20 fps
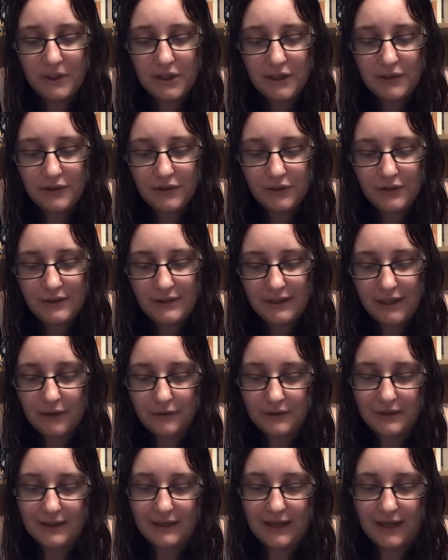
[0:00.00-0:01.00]
But it turns
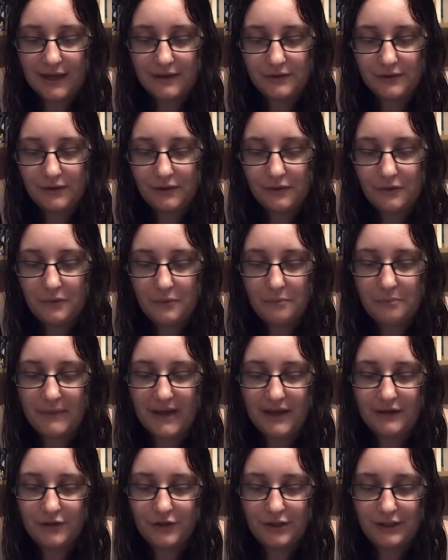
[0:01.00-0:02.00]
out that Enzo
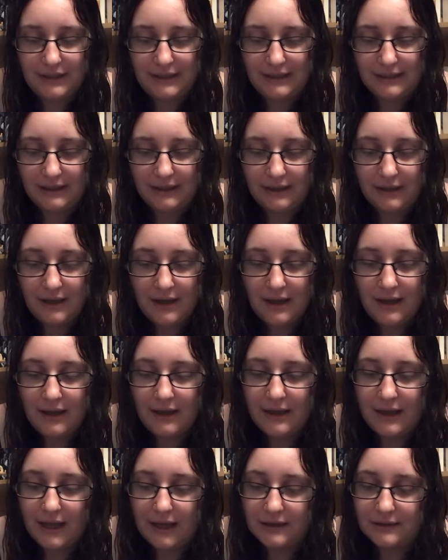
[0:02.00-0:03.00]
Mancini
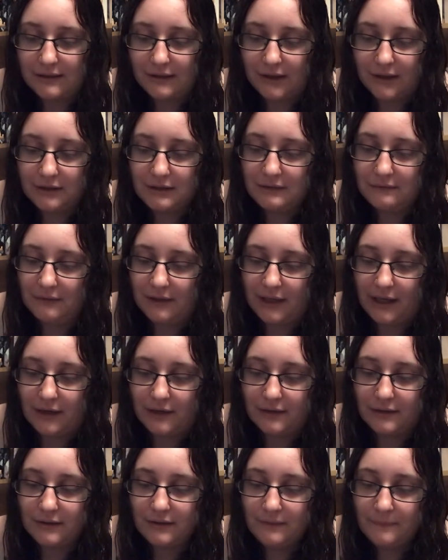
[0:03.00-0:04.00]
has lots of
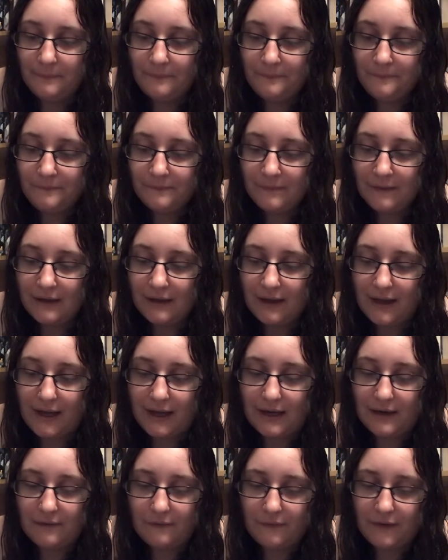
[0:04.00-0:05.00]
layers,
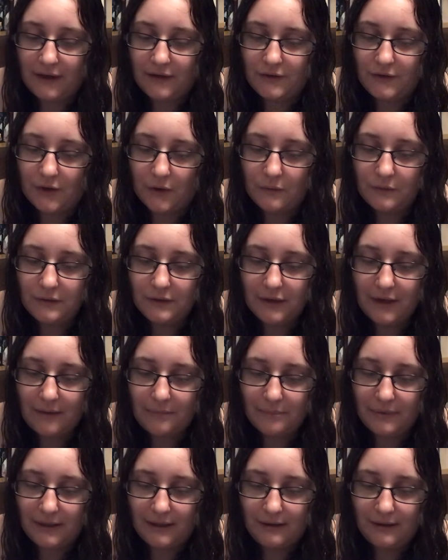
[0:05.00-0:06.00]
and if I don't
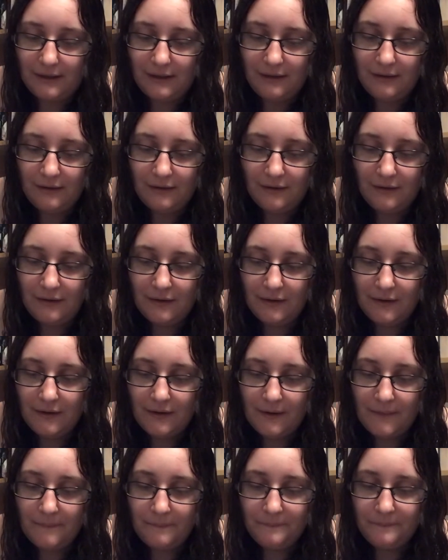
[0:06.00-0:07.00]
stop peeling,
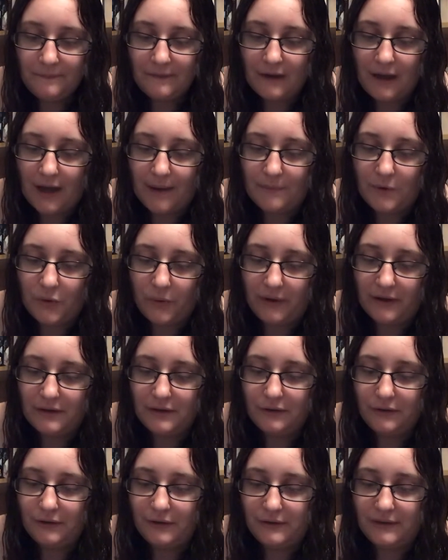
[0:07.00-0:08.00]
I'm
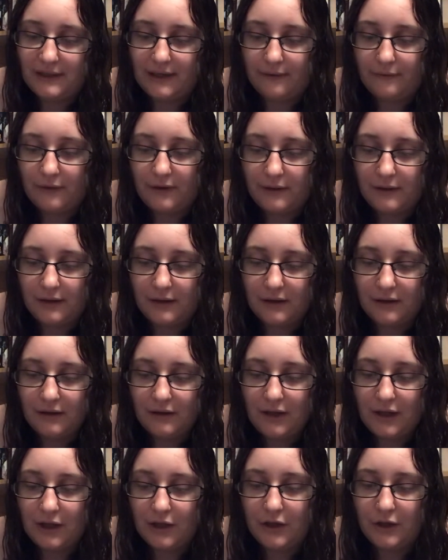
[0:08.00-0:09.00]
going to lose
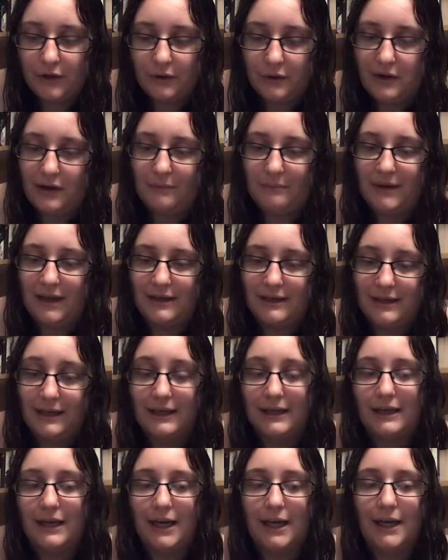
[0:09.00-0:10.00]
everything, including my
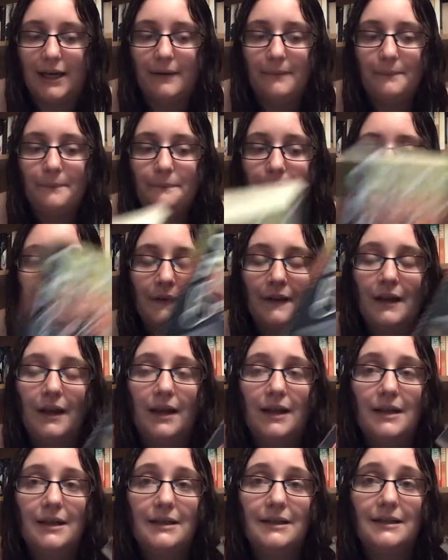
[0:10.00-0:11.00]
dignity.
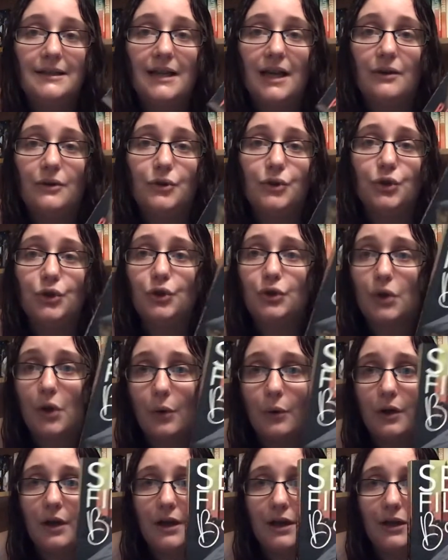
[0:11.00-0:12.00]
Sounds
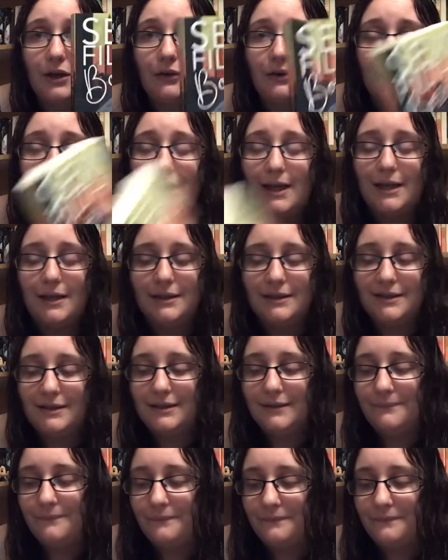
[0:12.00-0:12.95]
so good, you guys.